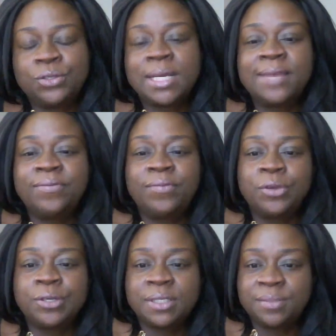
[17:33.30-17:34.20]
have your
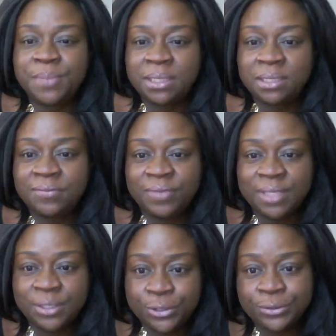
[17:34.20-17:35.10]
speech
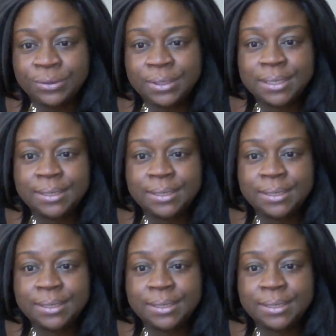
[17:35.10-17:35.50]
videoed.